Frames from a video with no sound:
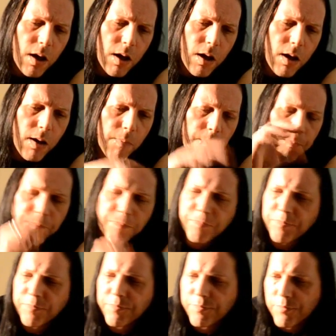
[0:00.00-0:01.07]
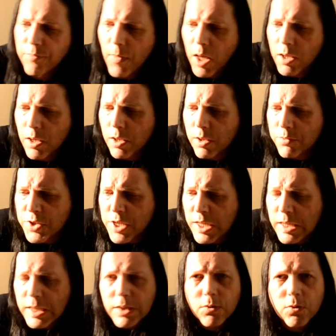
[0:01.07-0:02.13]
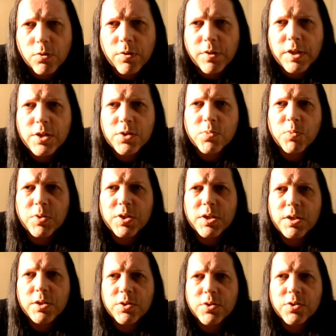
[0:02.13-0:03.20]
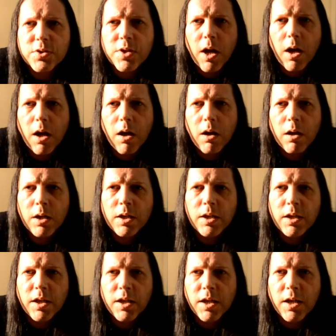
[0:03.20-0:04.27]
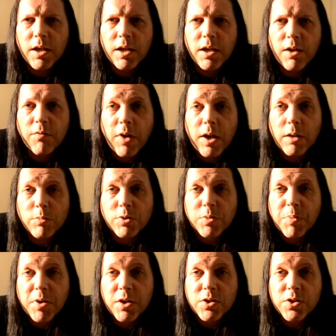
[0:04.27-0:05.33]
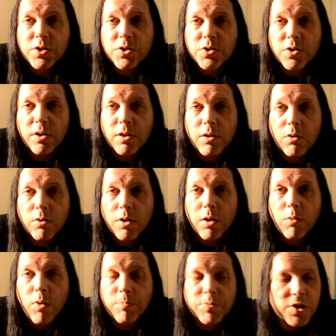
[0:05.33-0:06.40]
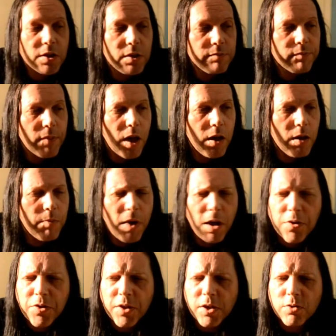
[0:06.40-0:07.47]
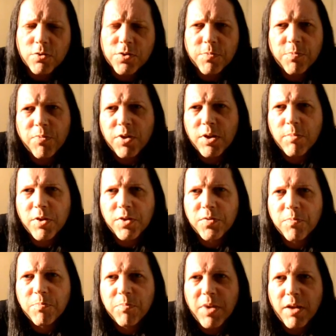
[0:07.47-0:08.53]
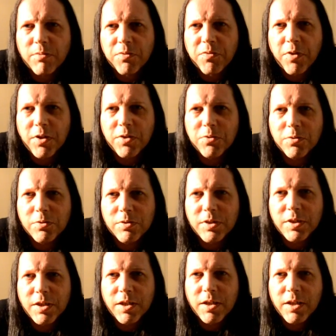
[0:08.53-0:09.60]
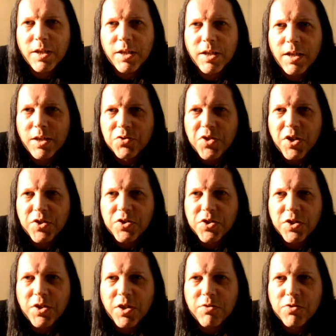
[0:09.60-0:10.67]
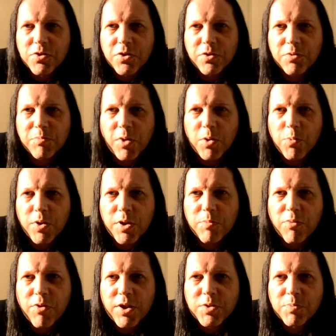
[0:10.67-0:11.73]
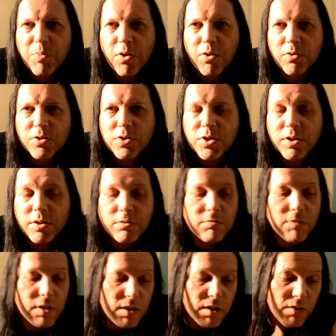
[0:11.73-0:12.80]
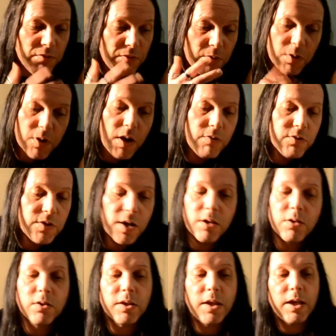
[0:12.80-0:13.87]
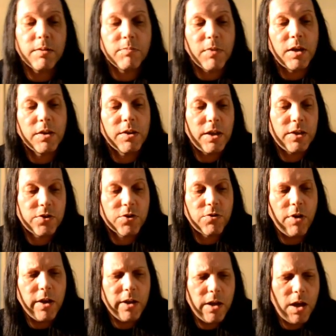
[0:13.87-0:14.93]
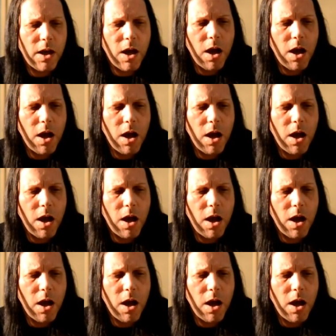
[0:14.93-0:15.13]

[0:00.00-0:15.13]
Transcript: like I was saying, all of these whiskies are available to purchase on our website. I think you should pretty much be able to find all the tasting notes on my WordPress blog, so if you want to go and take a look at that's great.